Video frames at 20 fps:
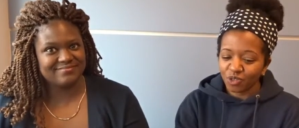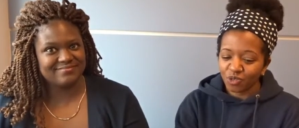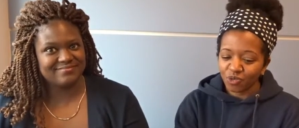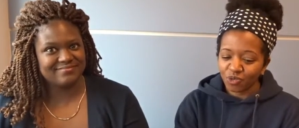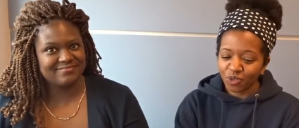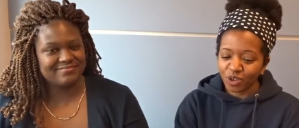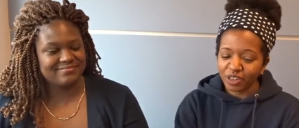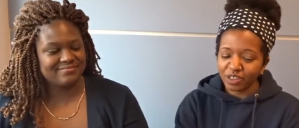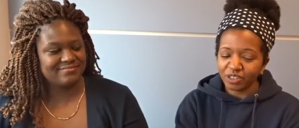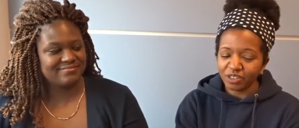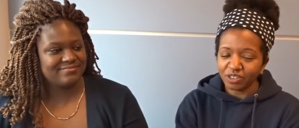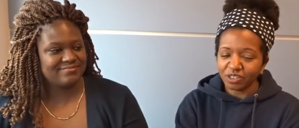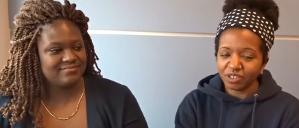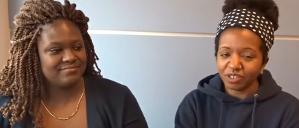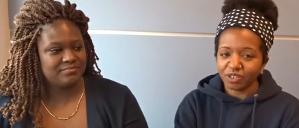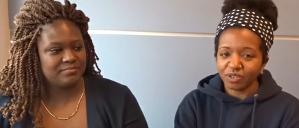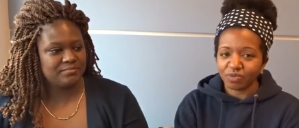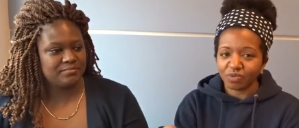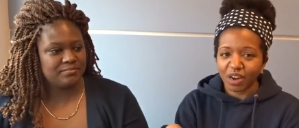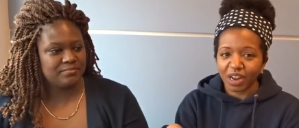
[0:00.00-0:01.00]
Speaker 1: What you're
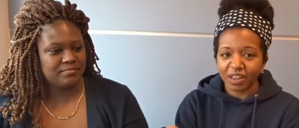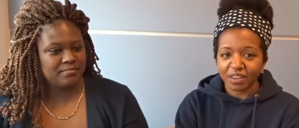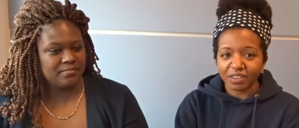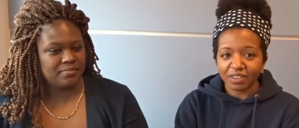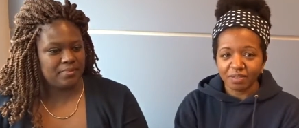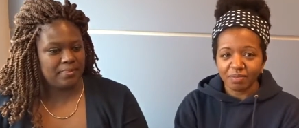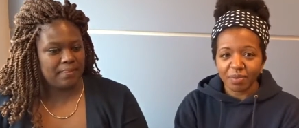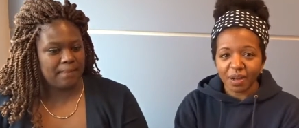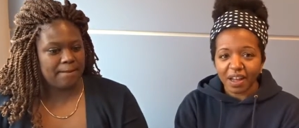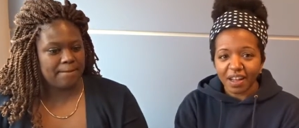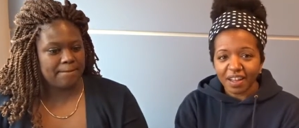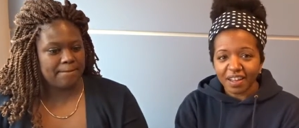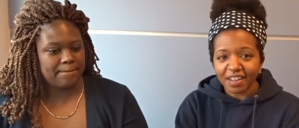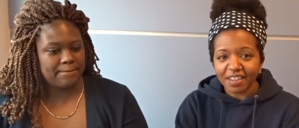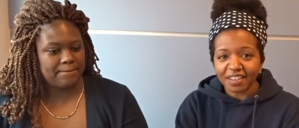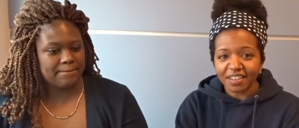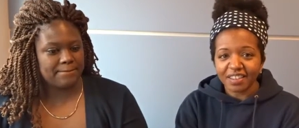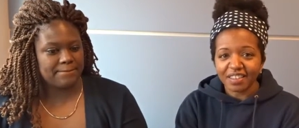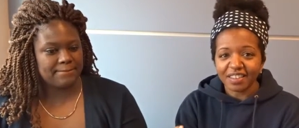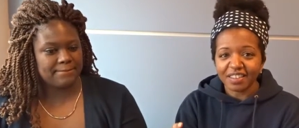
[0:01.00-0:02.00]
surrounded
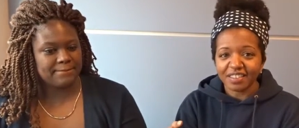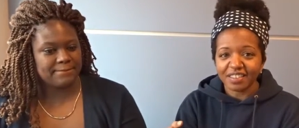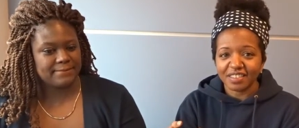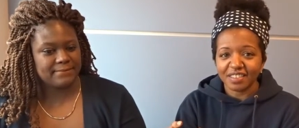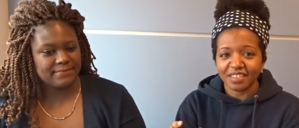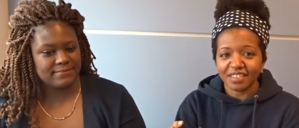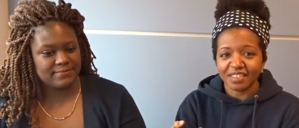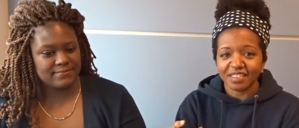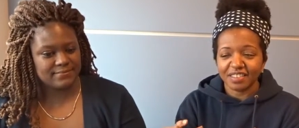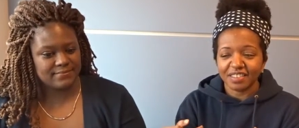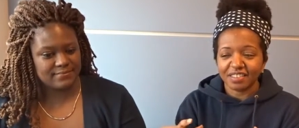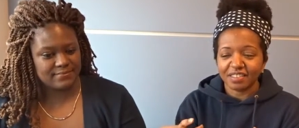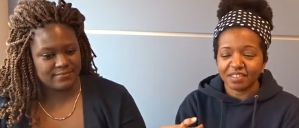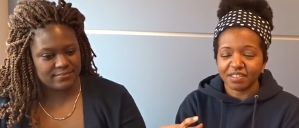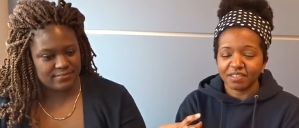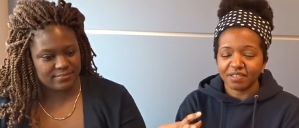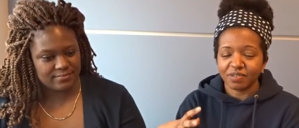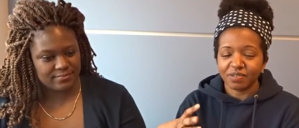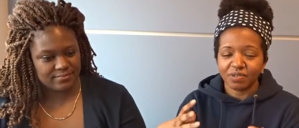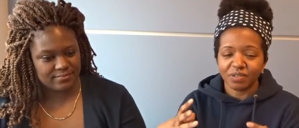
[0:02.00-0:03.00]
by is
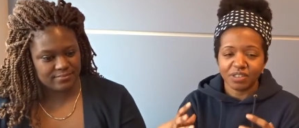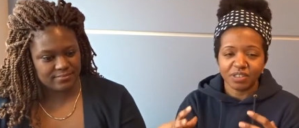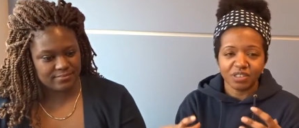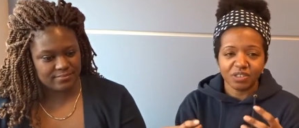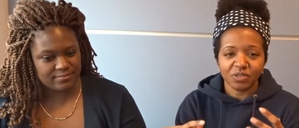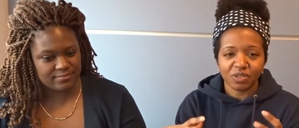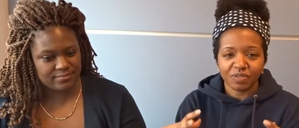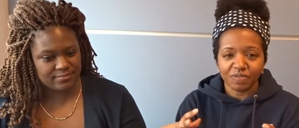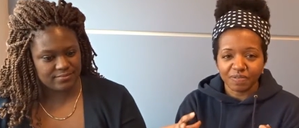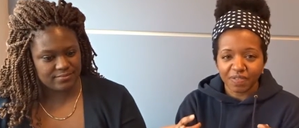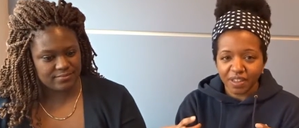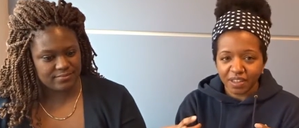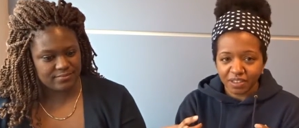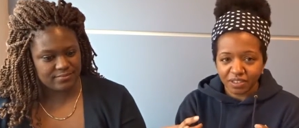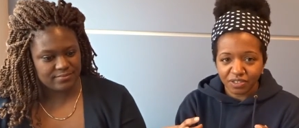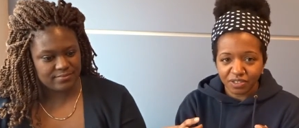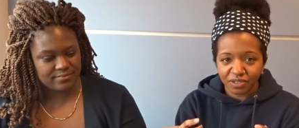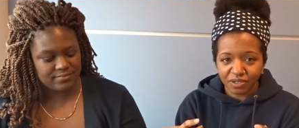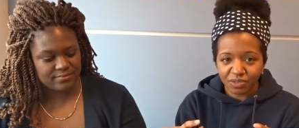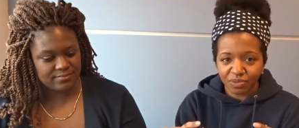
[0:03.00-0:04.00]
going to affect
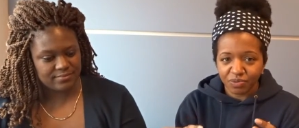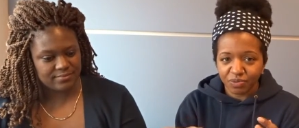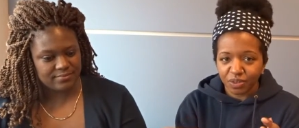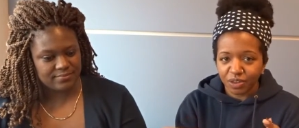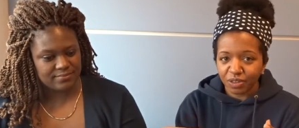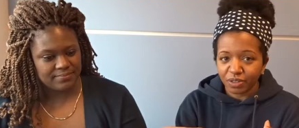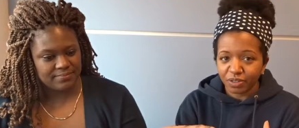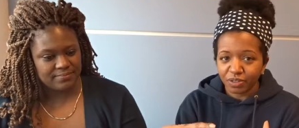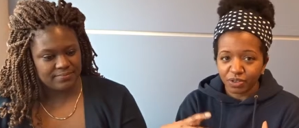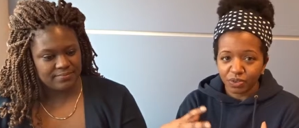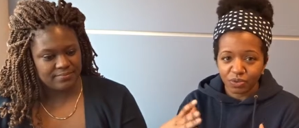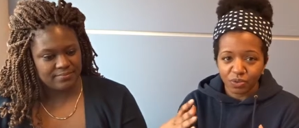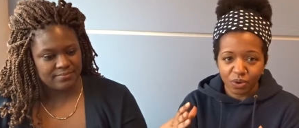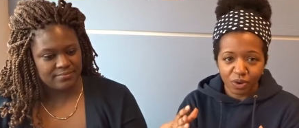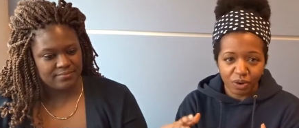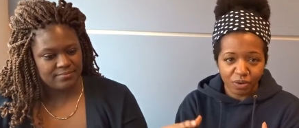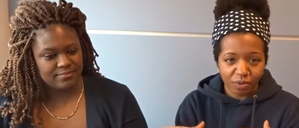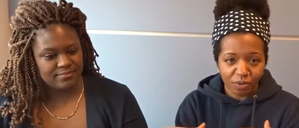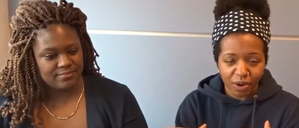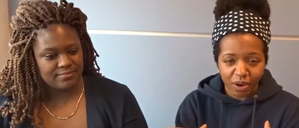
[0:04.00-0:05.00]
you whether you are
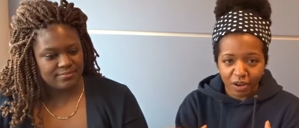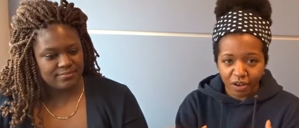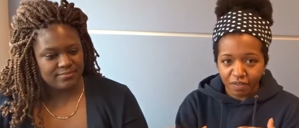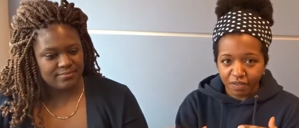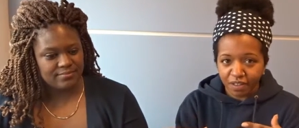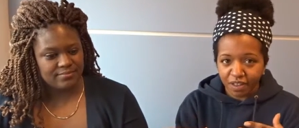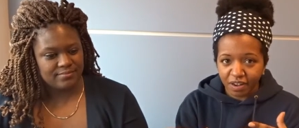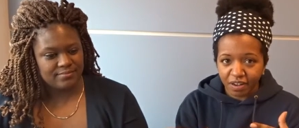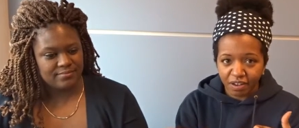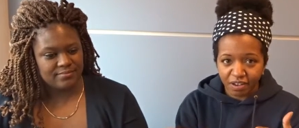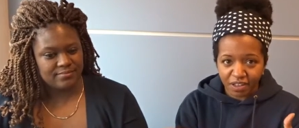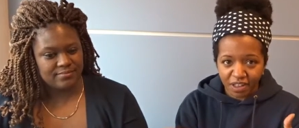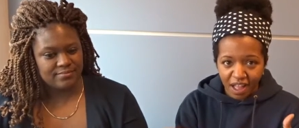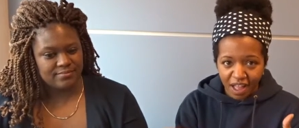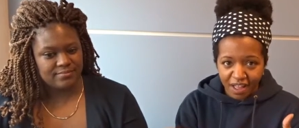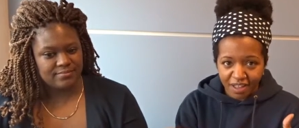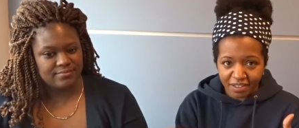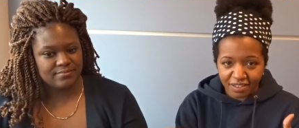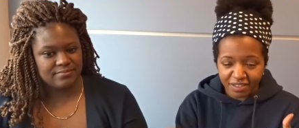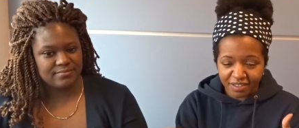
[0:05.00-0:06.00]
aware of it or
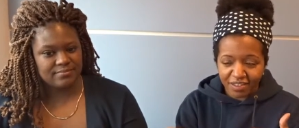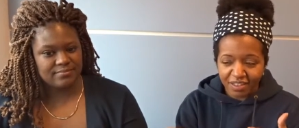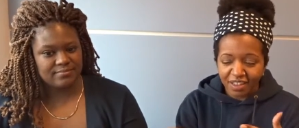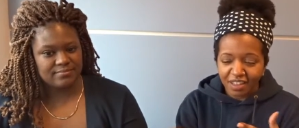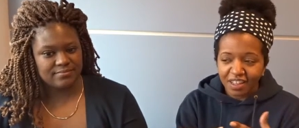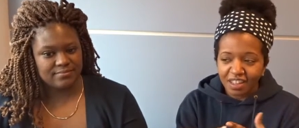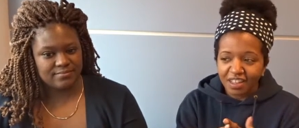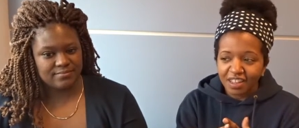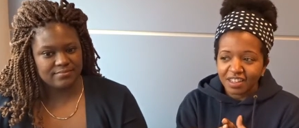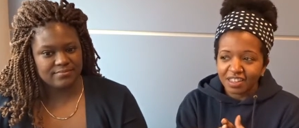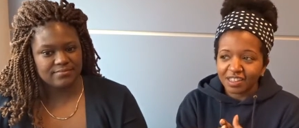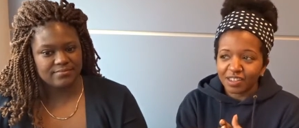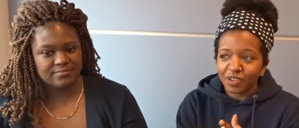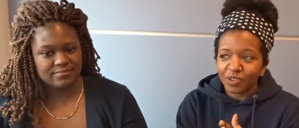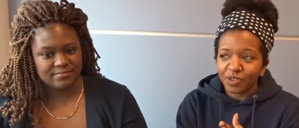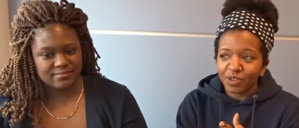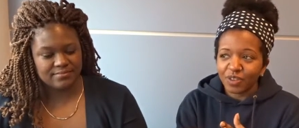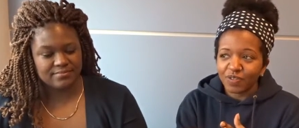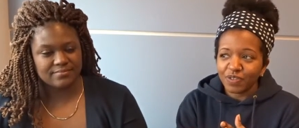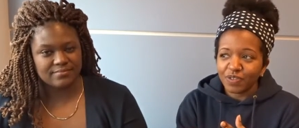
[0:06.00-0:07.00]
not. So
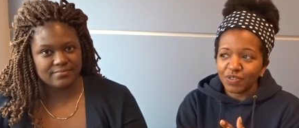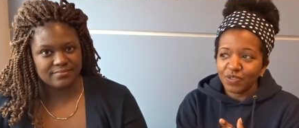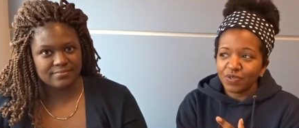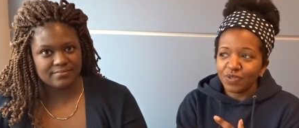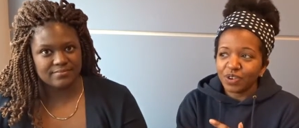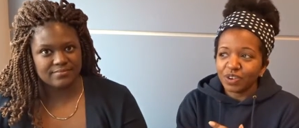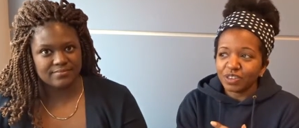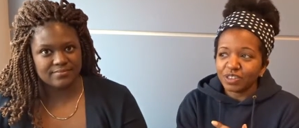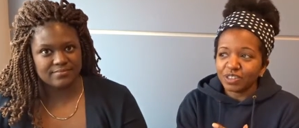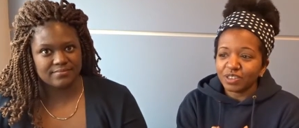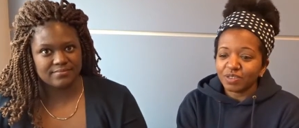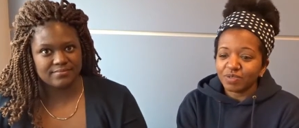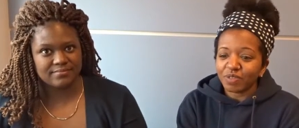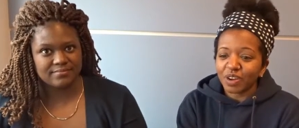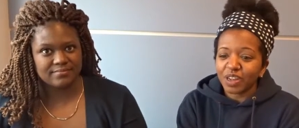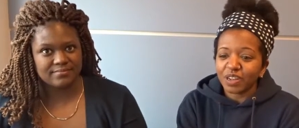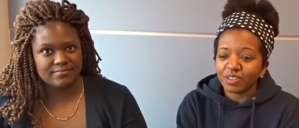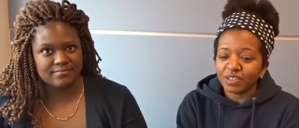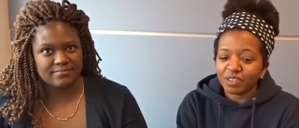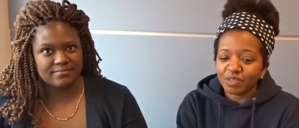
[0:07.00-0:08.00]
if you are
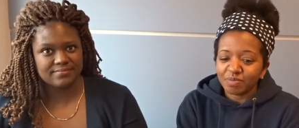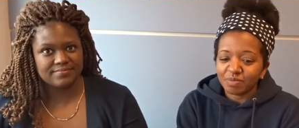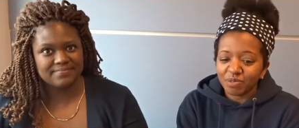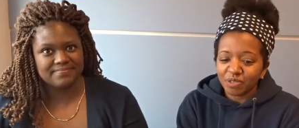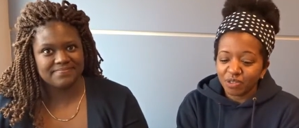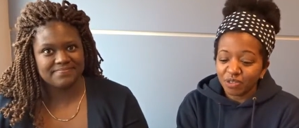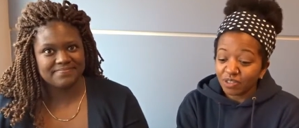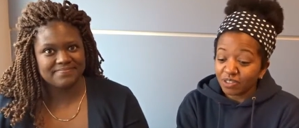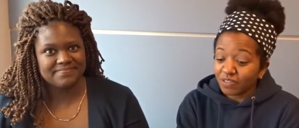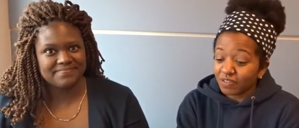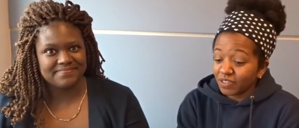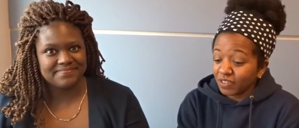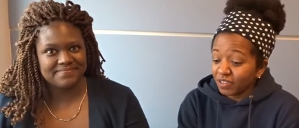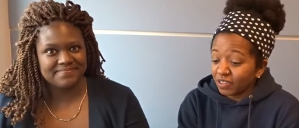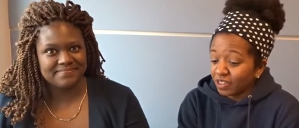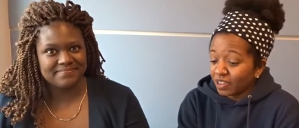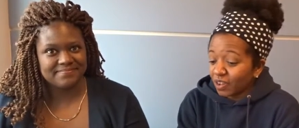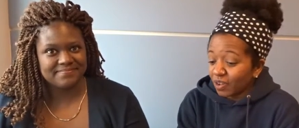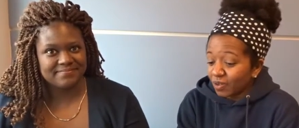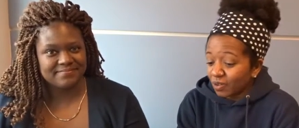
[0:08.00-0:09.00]
surrounded, you're, if you're
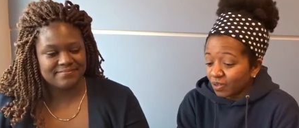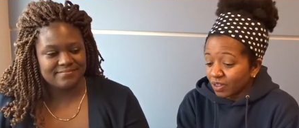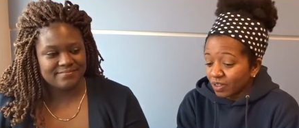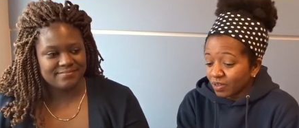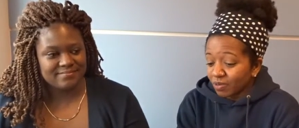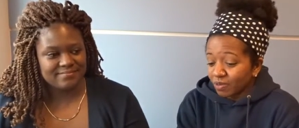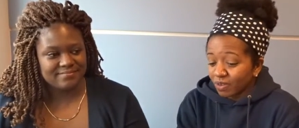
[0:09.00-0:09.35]
the only